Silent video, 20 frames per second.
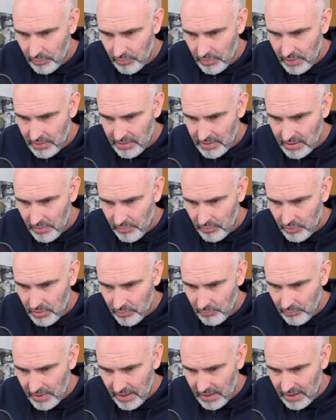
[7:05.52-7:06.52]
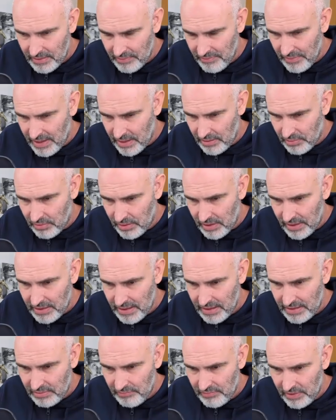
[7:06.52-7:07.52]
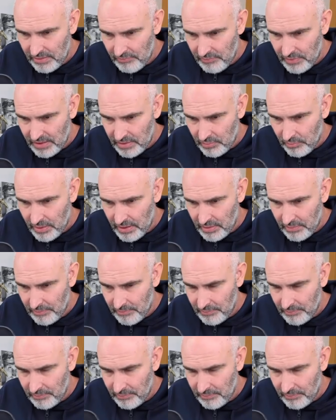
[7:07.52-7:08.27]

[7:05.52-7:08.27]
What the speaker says: I think I'm going to play it, actually, h5 right away.